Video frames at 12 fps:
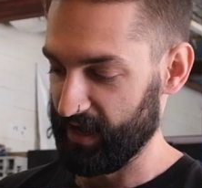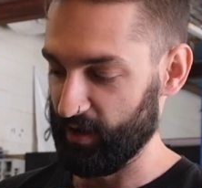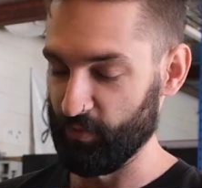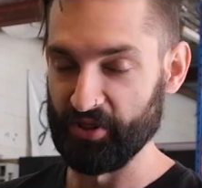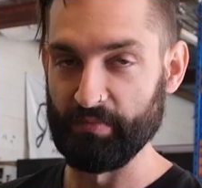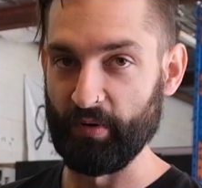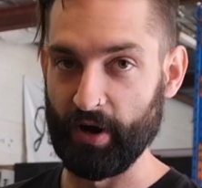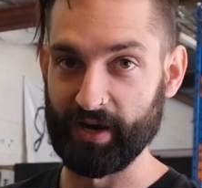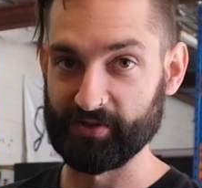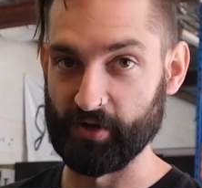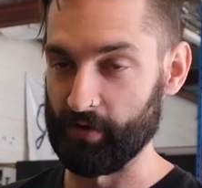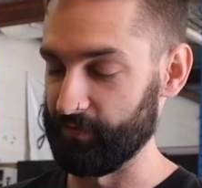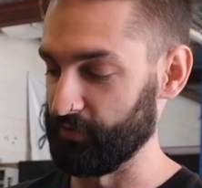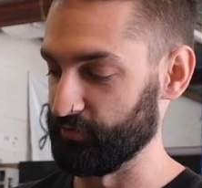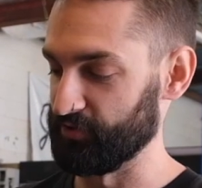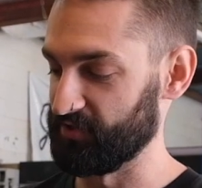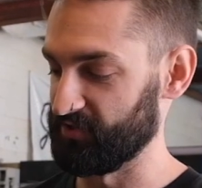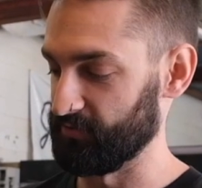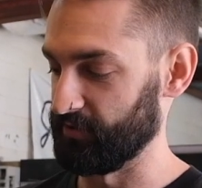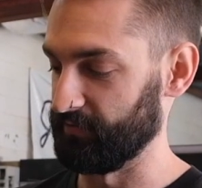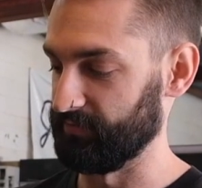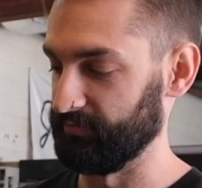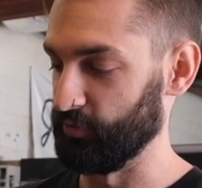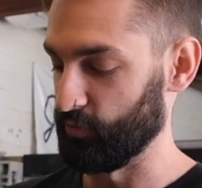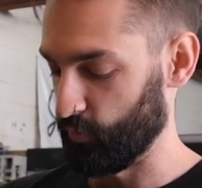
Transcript: When the bike's off, it'll just sort of look